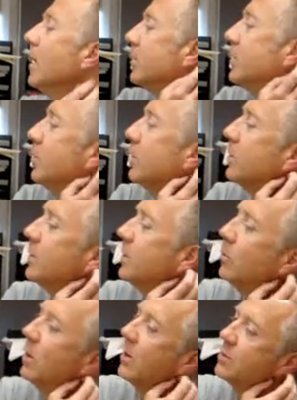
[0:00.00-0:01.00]
Yeah, there's two
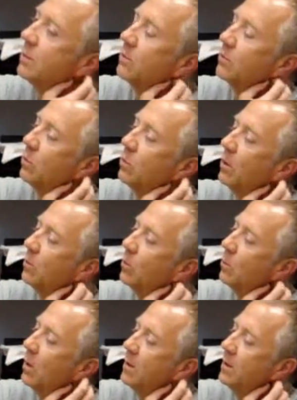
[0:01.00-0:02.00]
interesting questions.
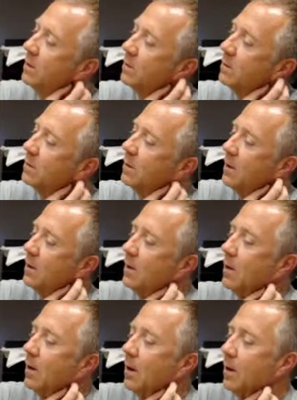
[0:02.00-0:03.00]
One is
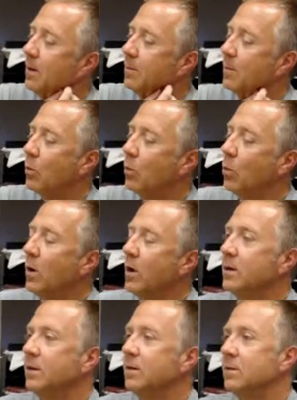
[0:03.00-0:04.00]

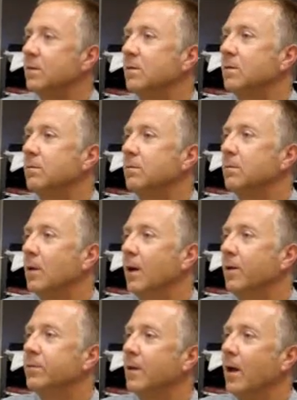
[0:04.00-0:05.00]
what is
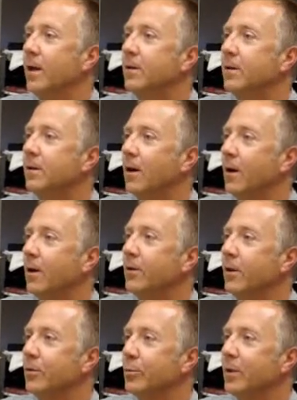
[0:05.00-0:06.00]
life like
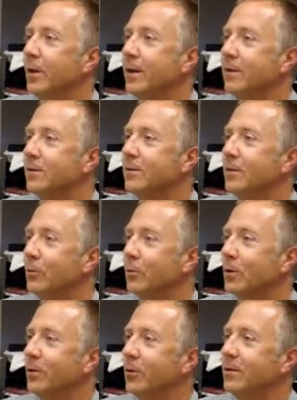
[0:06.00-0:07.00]
on other planets?
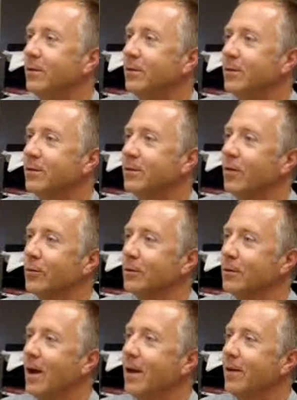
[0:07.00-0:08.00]
We're going to
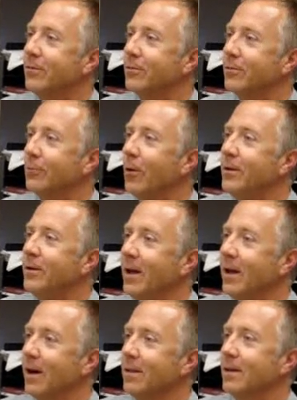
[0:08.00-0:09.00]
discover life one
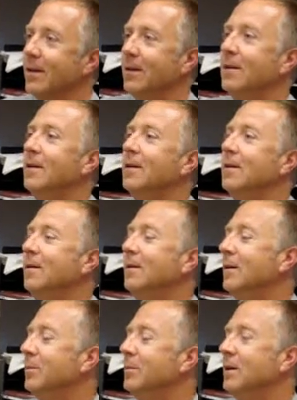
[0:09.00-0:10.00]
day, I think,
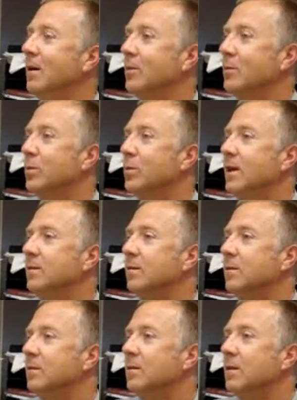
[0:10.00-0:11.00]
in other
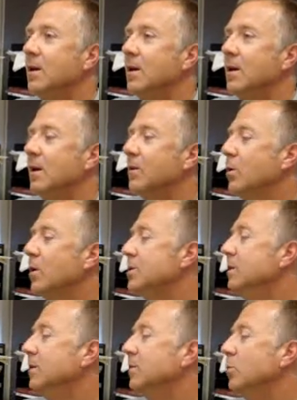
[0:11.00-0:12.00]
places. And the
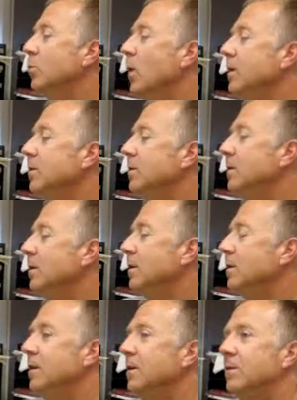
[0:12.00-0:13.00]
question is, what
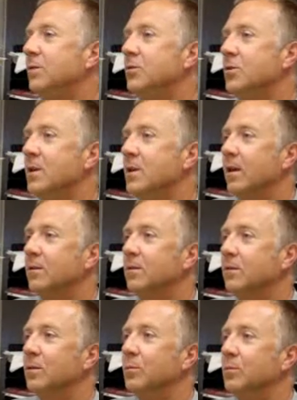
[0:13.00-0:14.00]
does its genetic
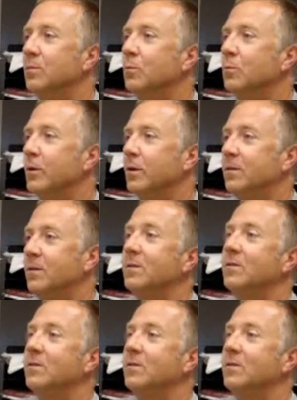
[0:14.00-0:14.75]
system look